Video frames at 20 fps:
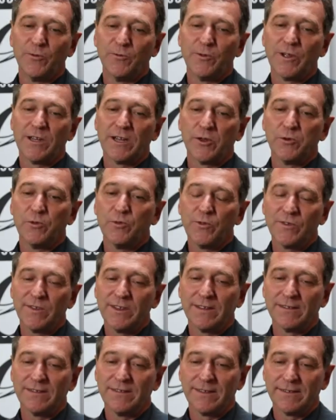We are
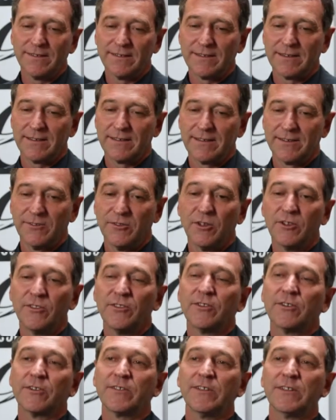using this
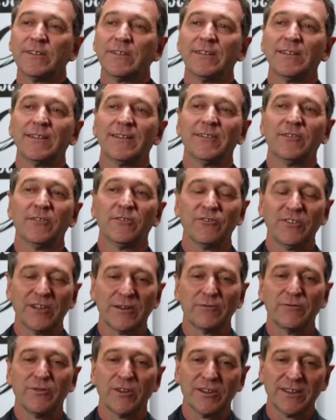
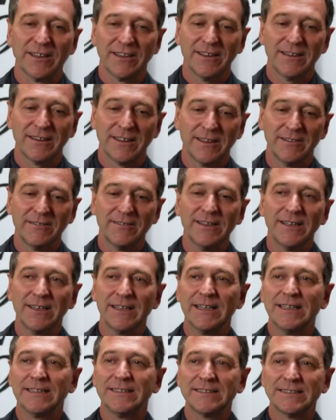non-toxinogen fungi now
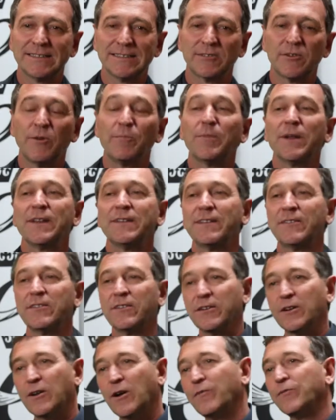as
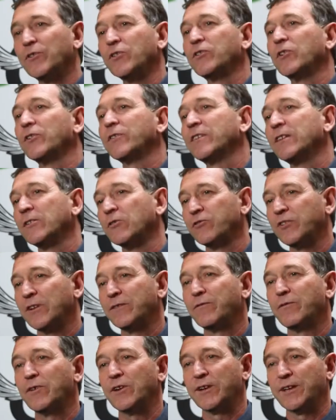competitor of the
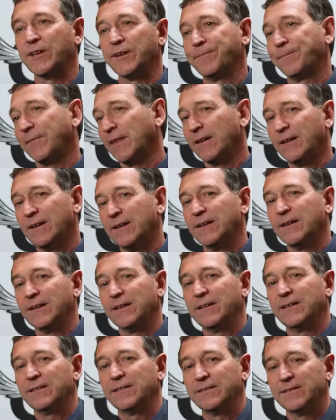toxinogen fungi.
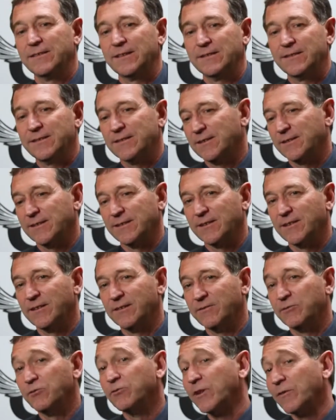That's
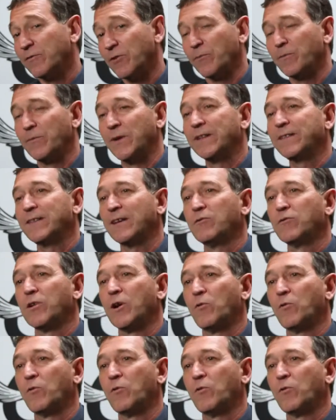a new development and we